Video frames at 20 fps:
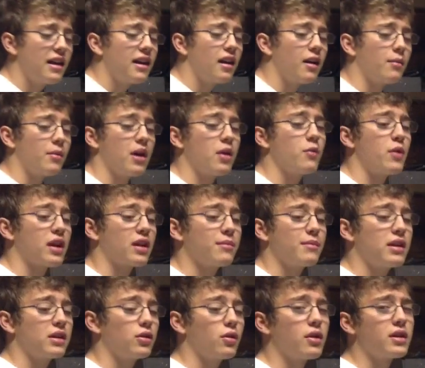um, I'd
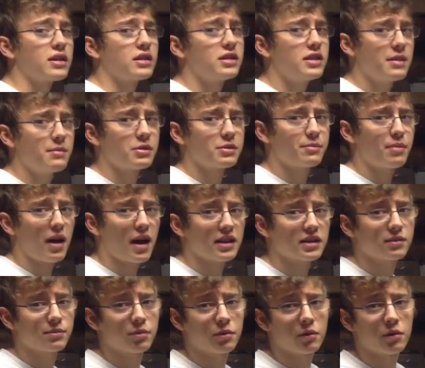recommend going as cheap as
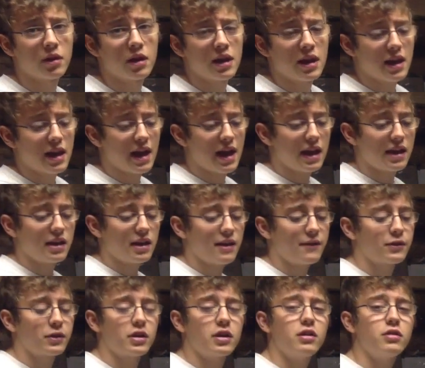possible. And if
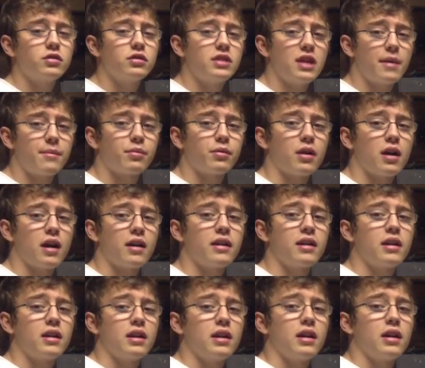you're going to use Depron,
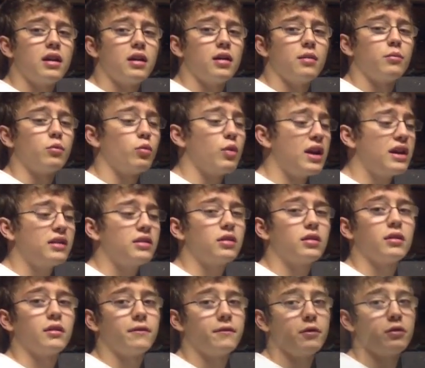um, wait
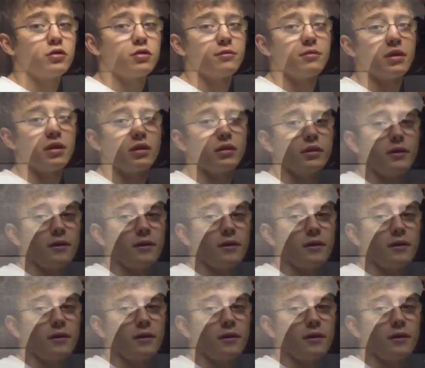till a future build.